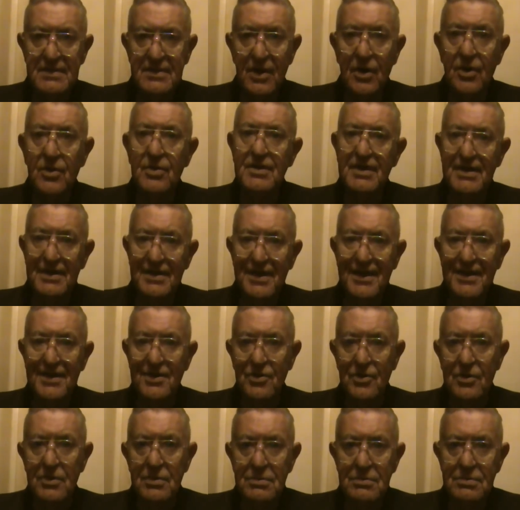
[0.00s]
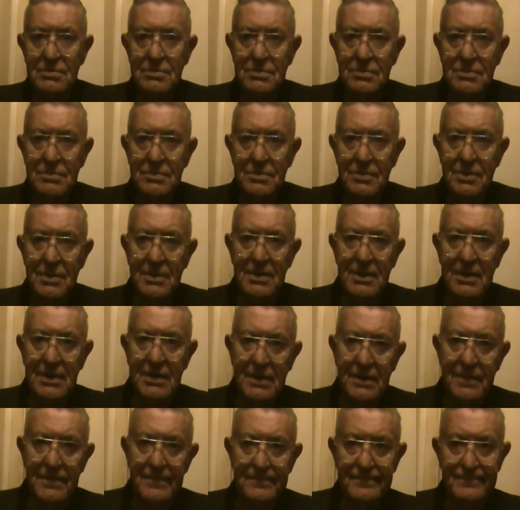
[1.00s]
Only later will
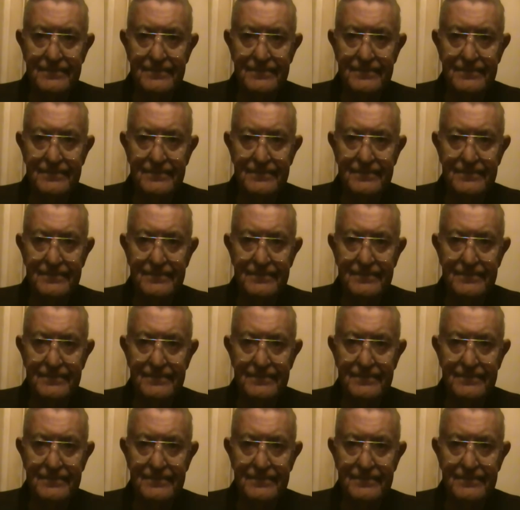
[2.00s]
he